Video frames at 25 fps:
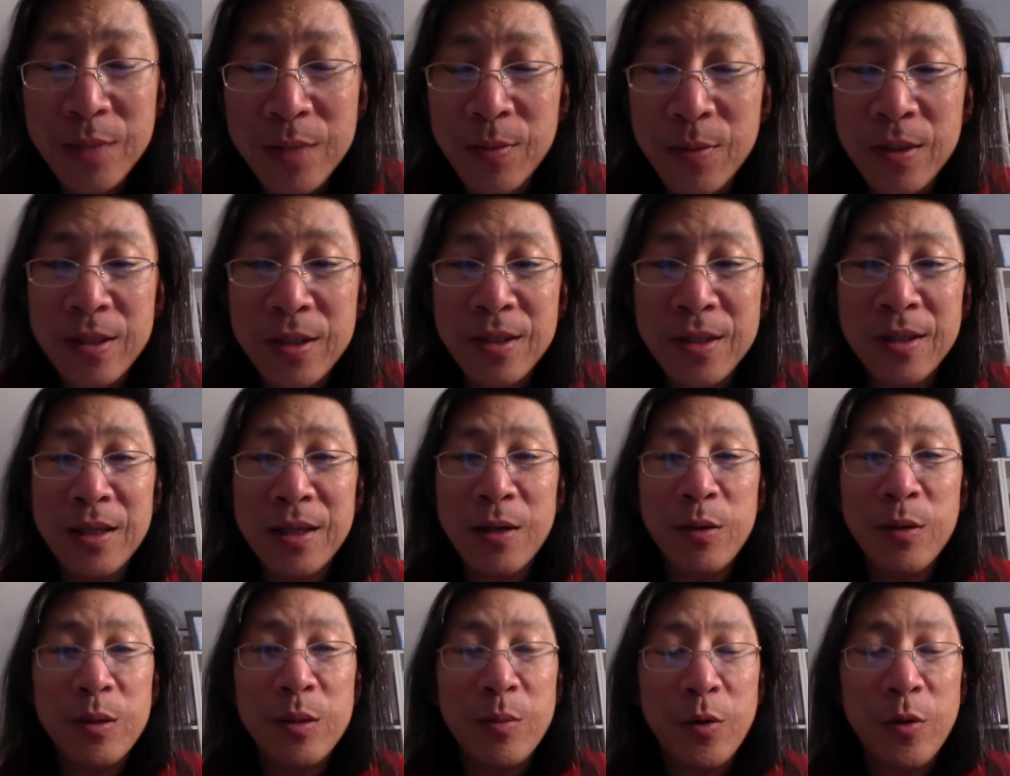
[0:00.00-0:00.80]
but isn't
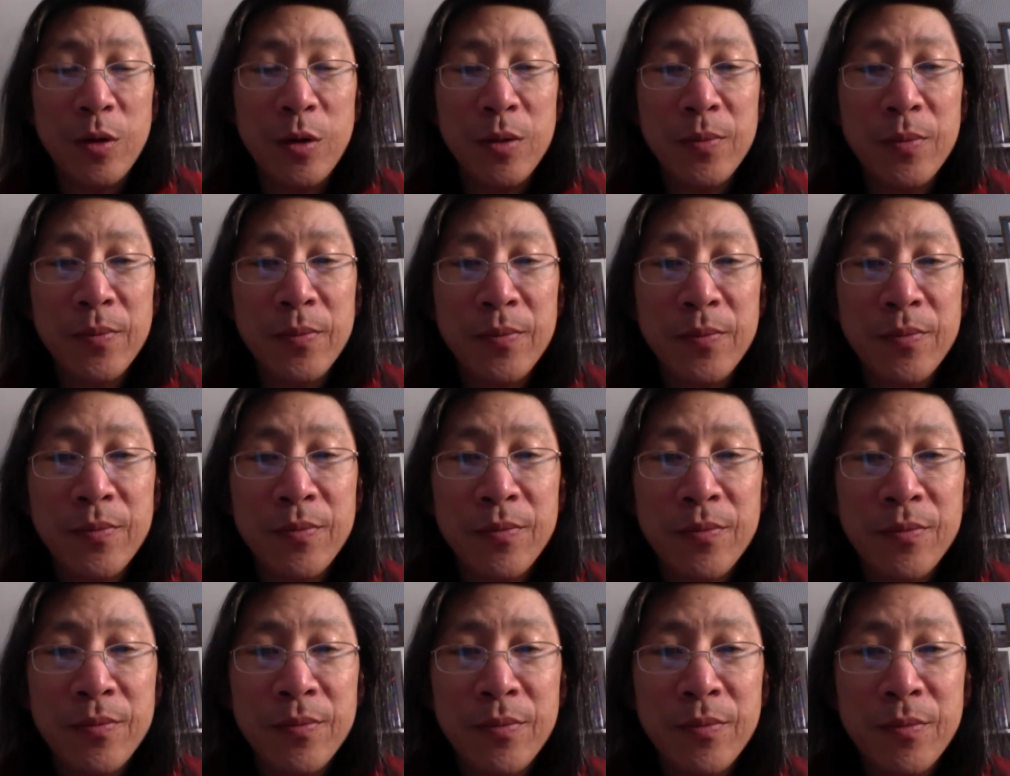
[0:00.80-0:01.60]
there
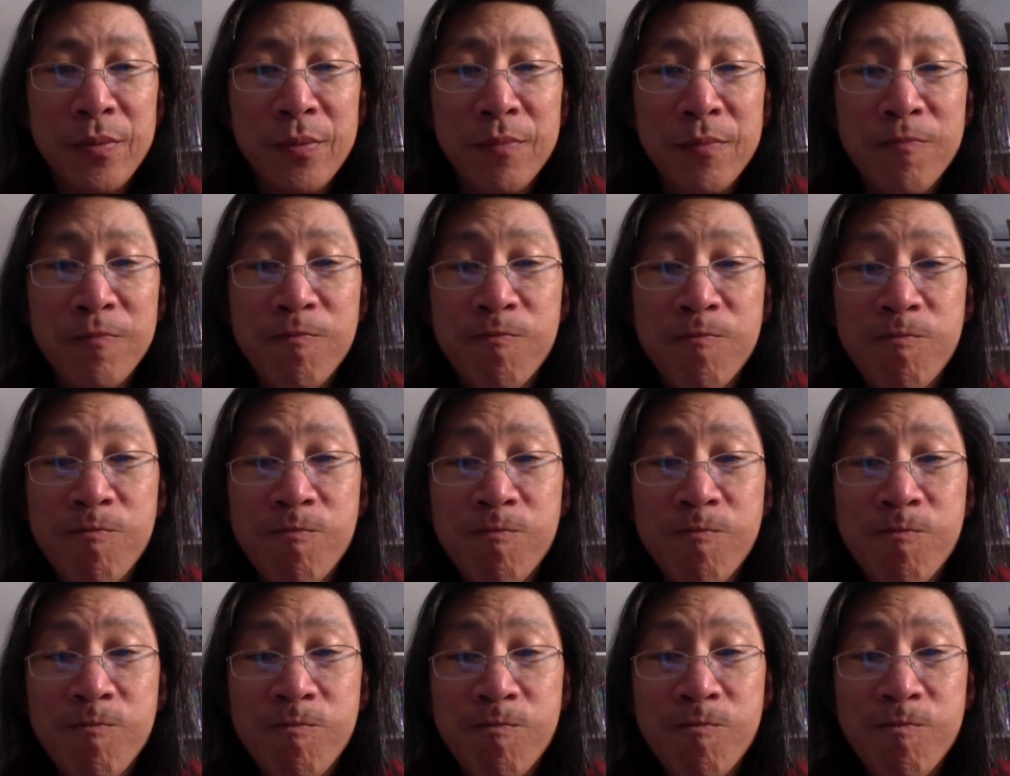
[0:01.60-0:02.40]

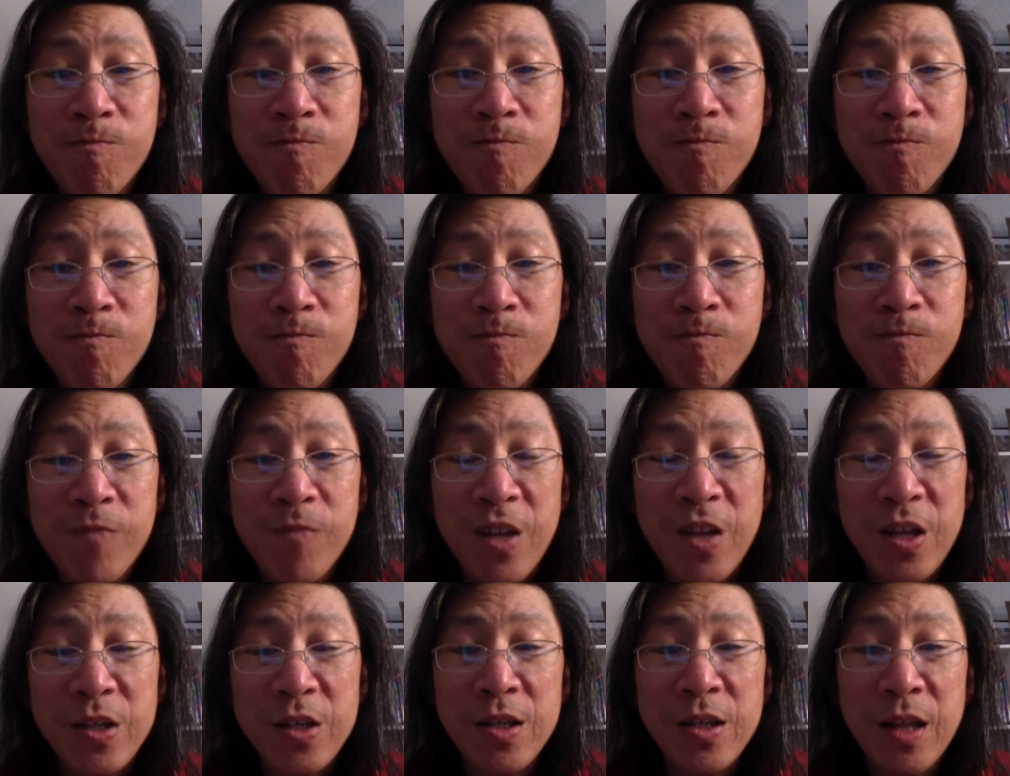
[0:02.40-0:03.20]
anymore?
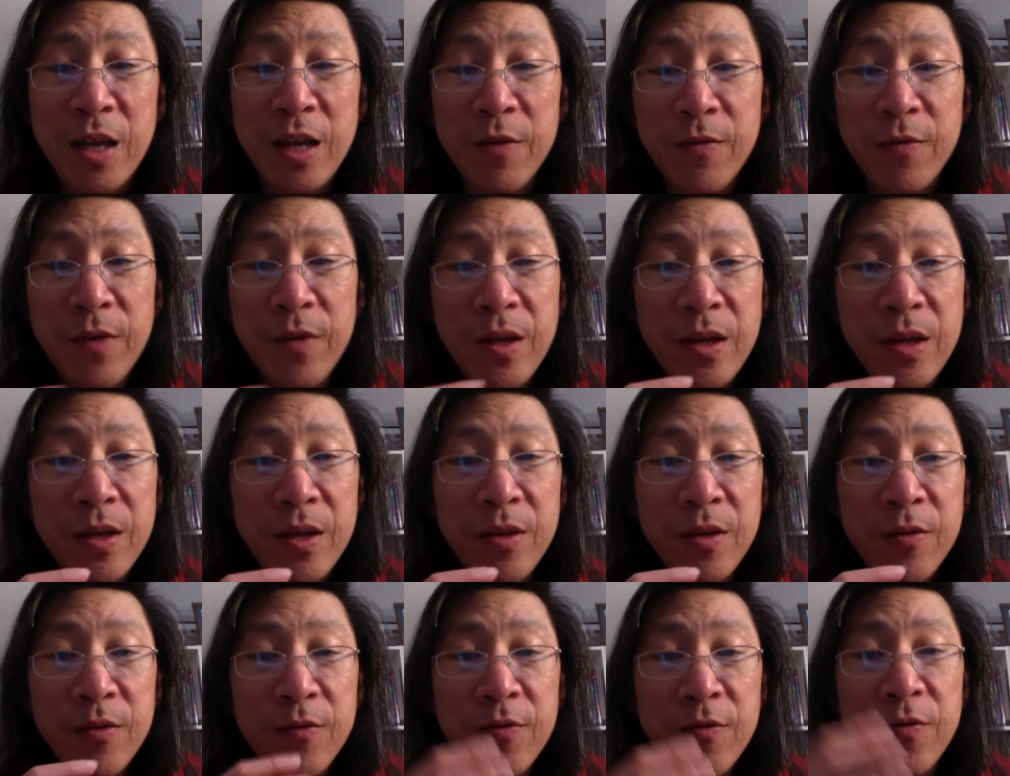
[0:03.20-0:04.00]
Is life
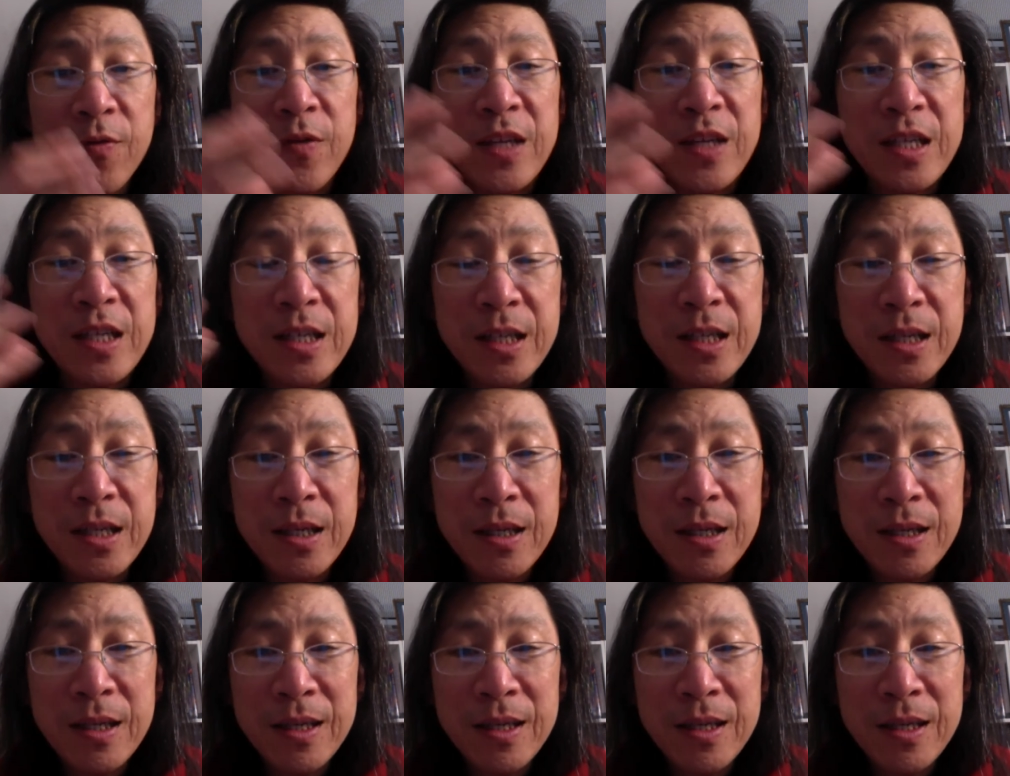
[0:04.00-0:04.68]
fleeting?